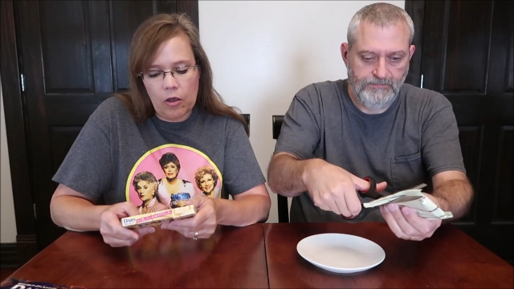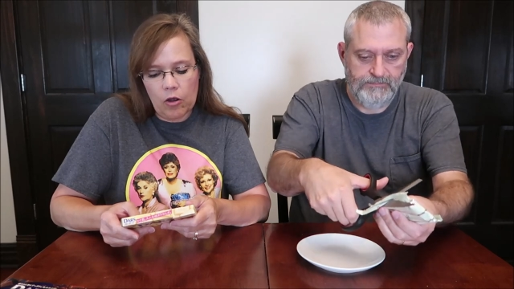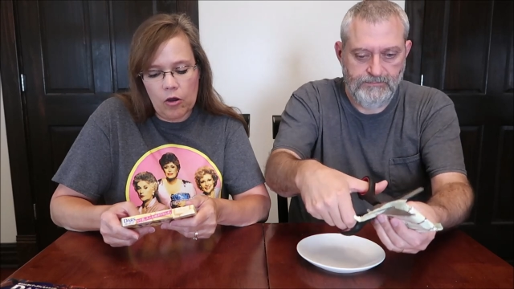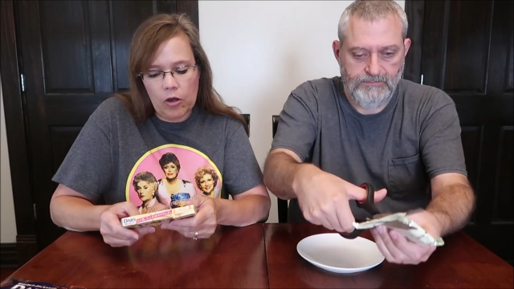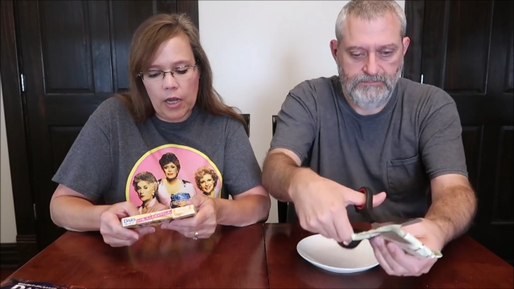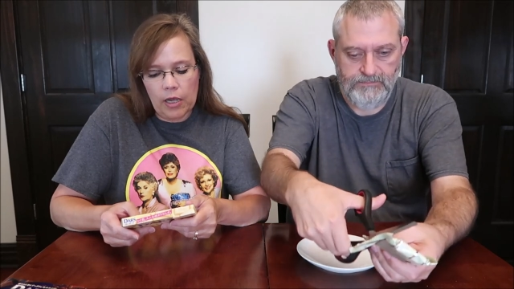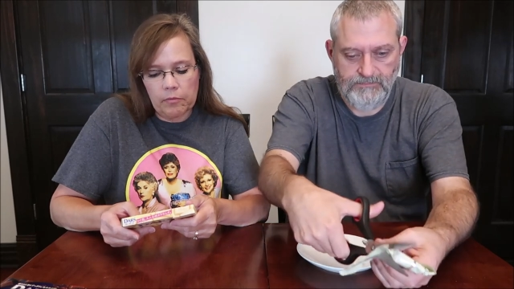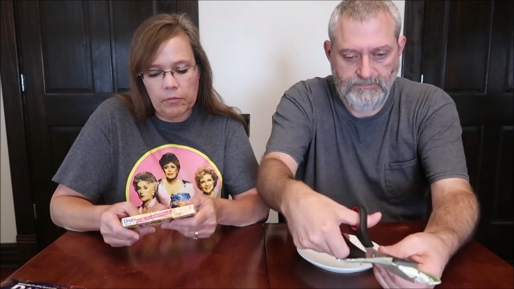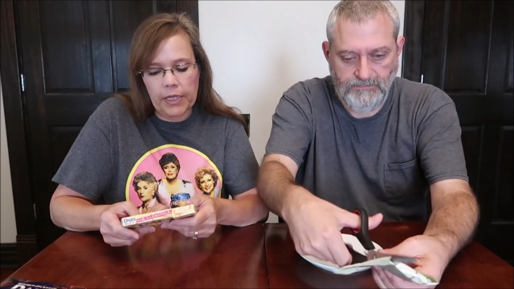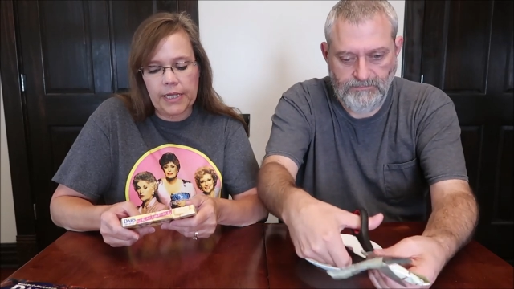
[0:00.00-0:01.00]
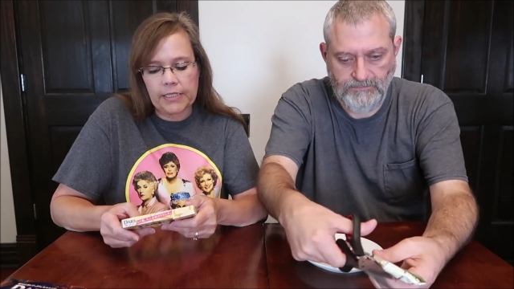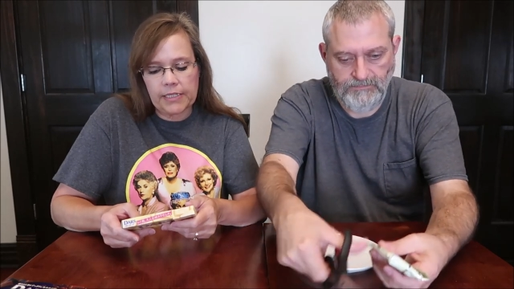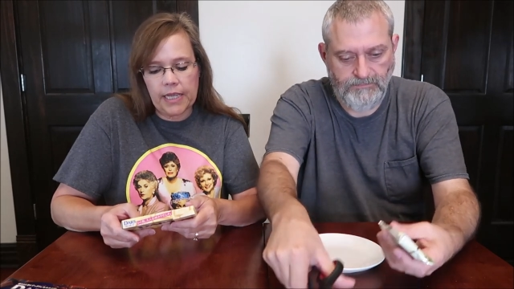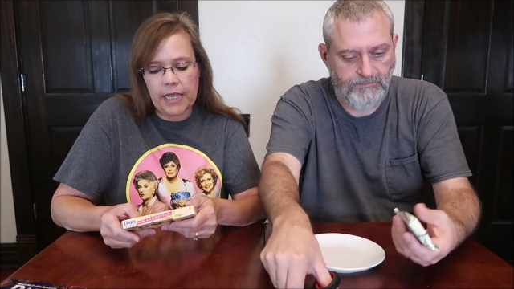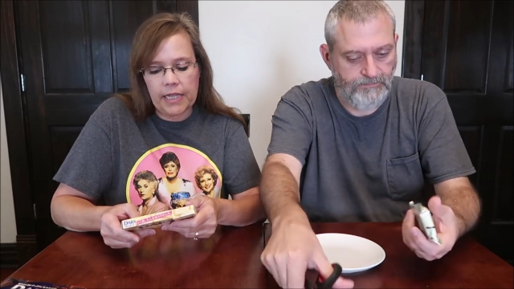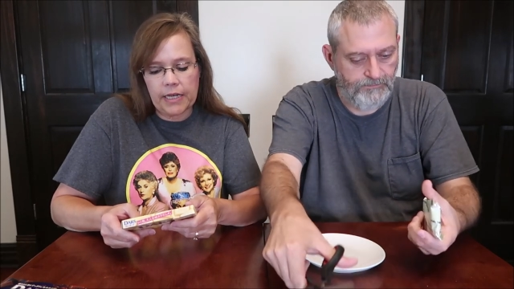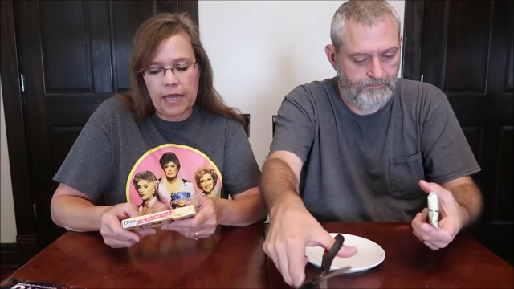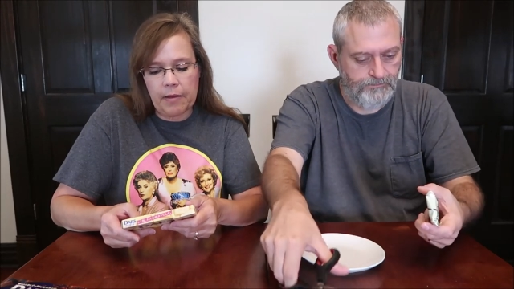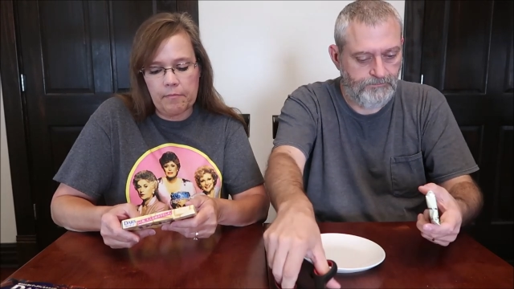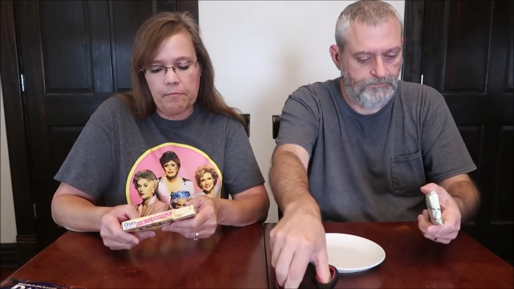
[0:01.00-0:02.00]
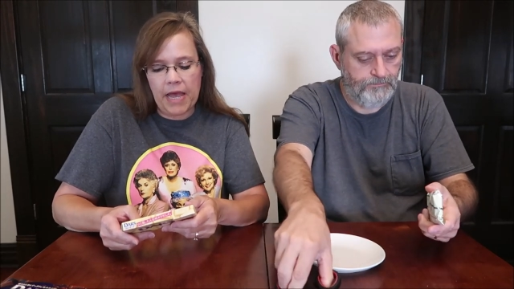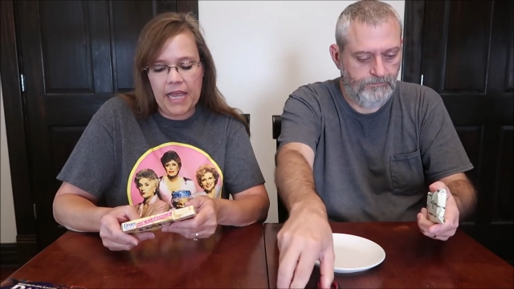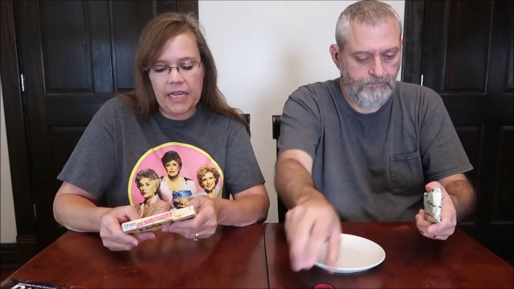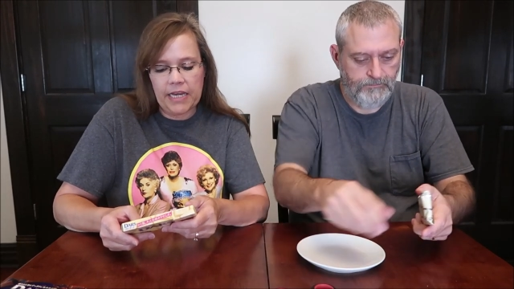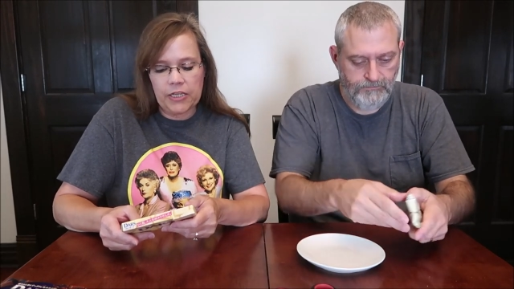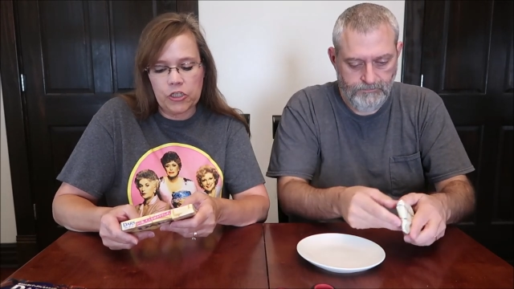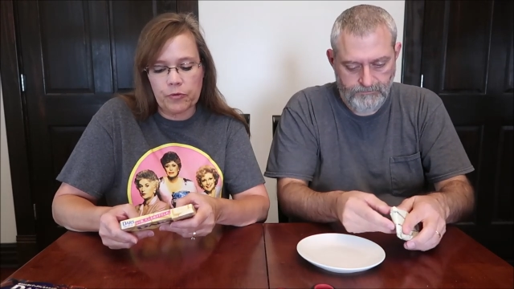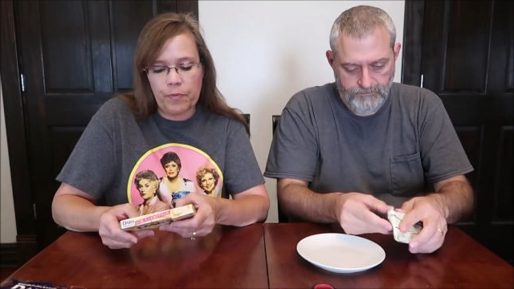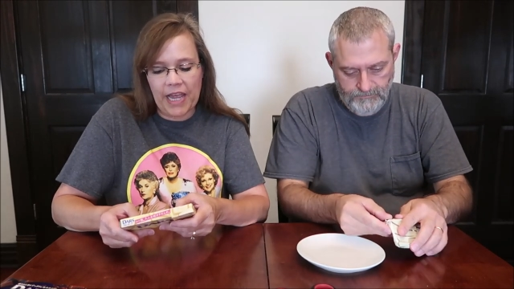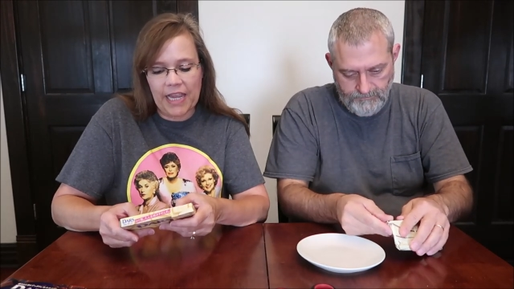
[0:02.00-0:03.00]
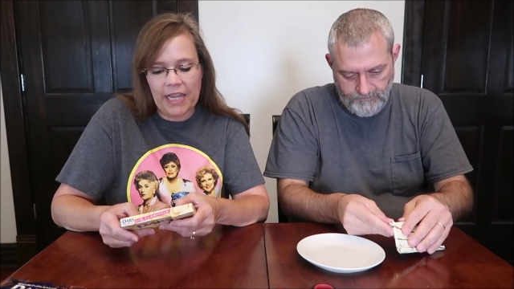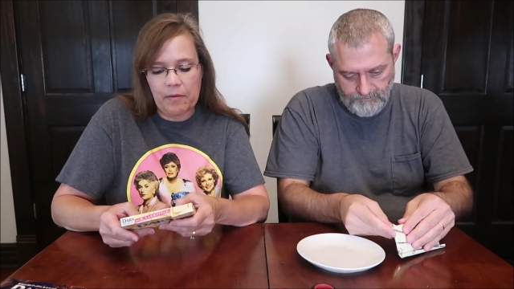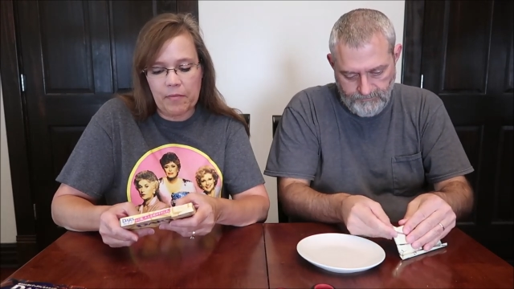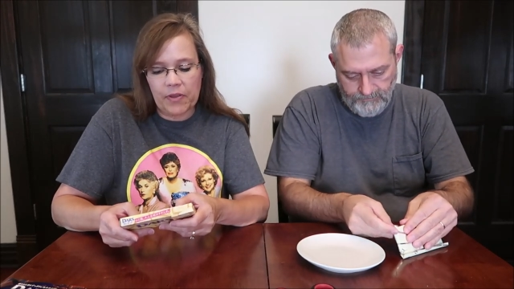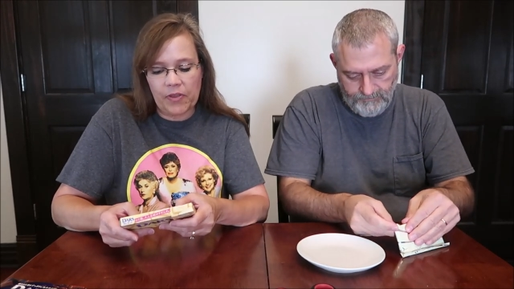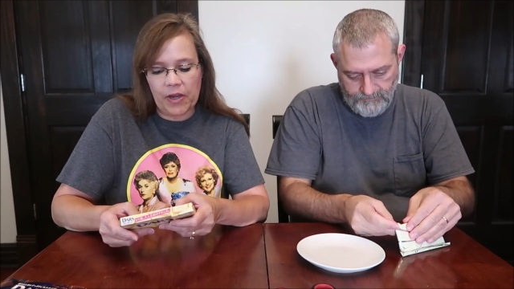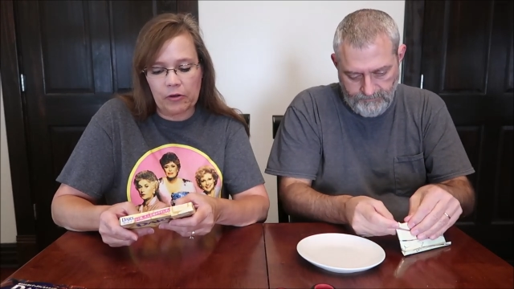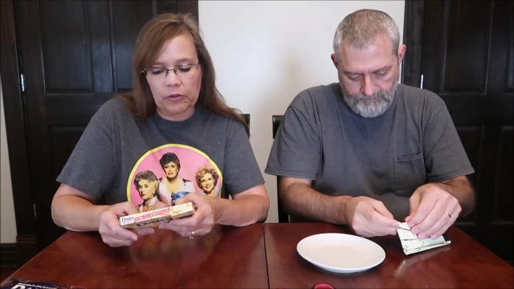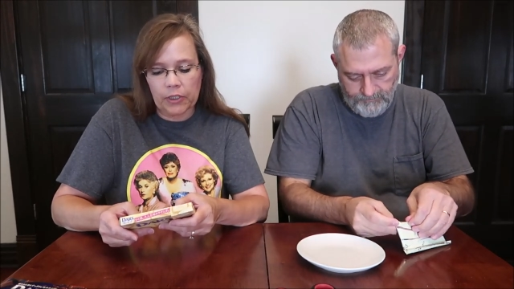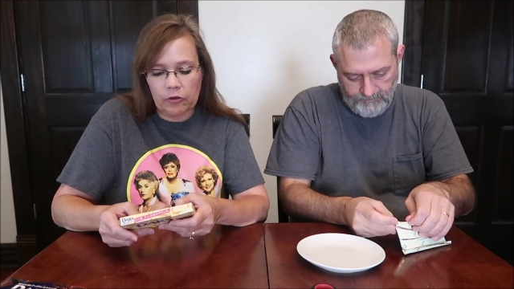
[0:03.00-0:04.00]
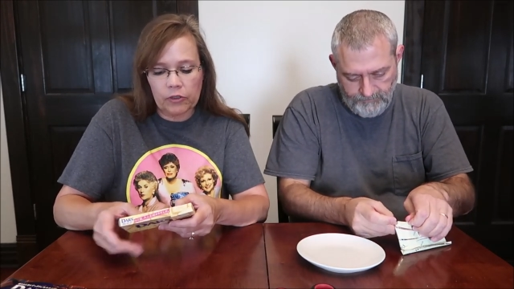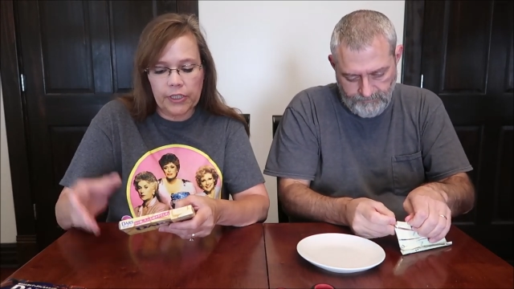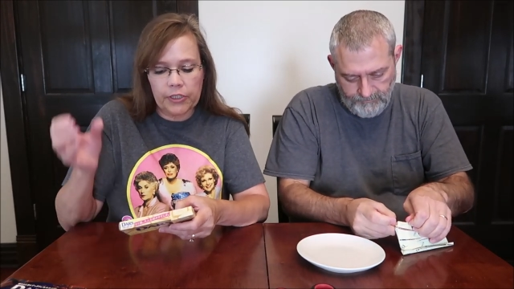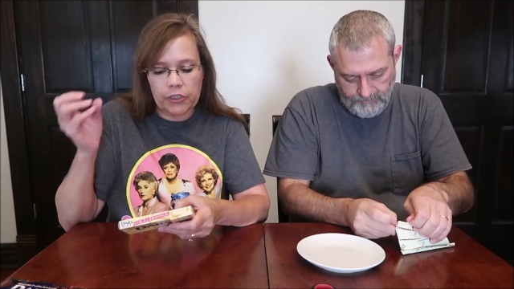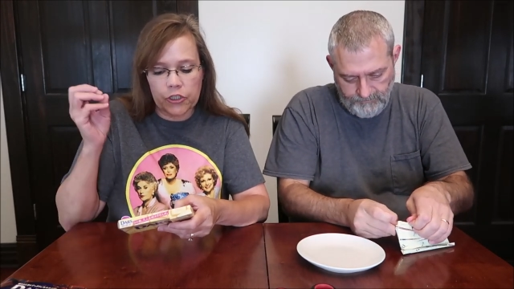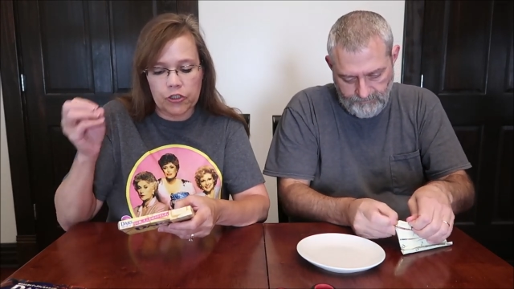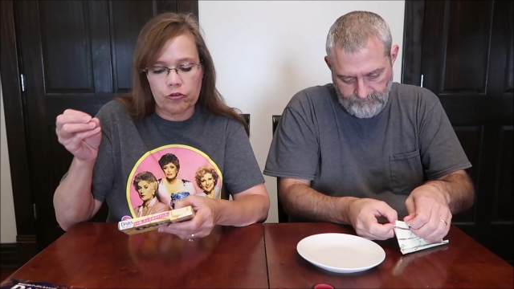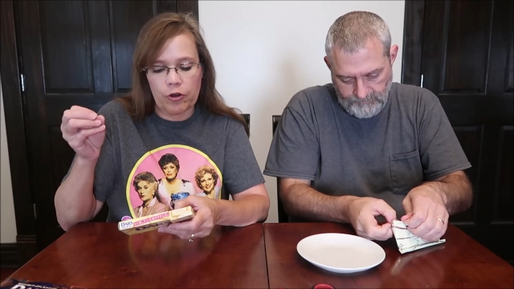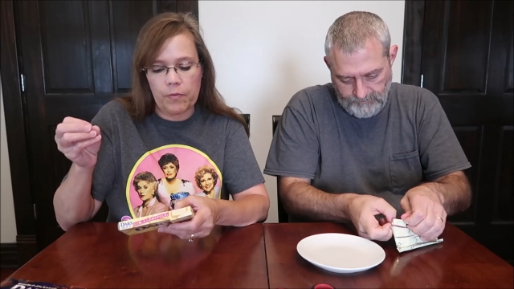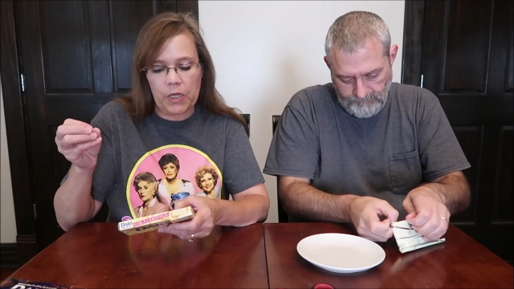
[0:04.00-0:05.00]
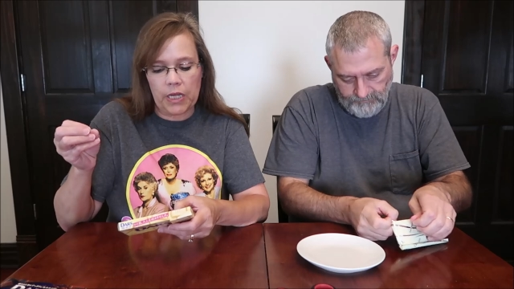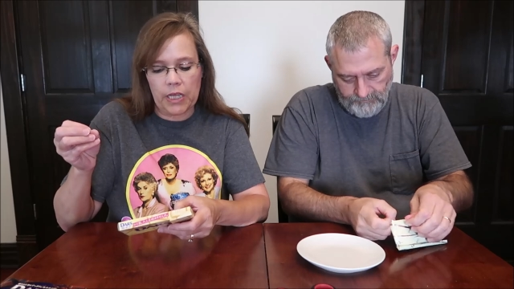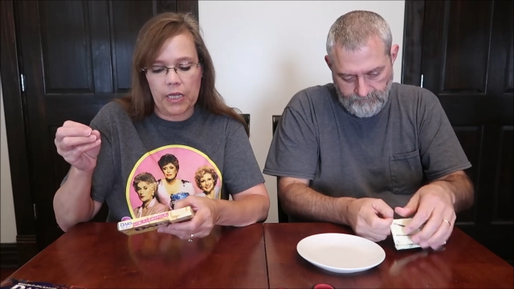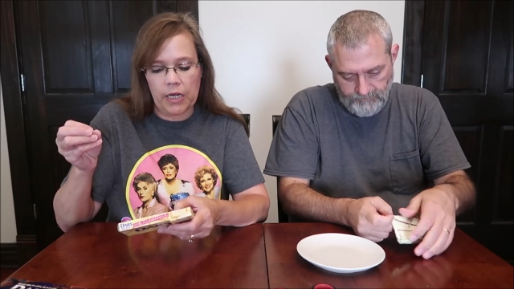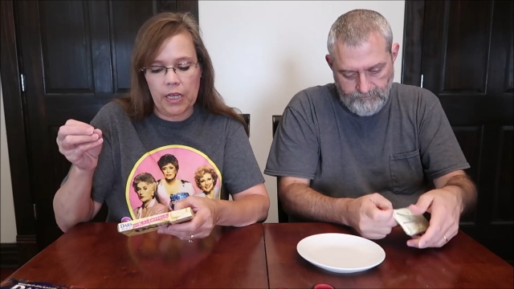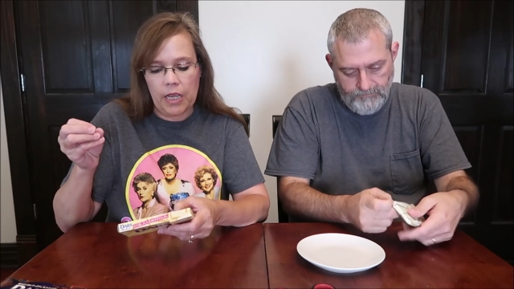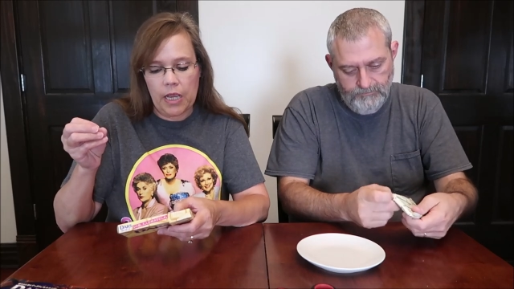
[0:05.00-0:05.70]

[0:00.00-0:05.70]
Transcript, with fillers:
Speaker 1: are, like I said, made in Japan, but they're literally distributed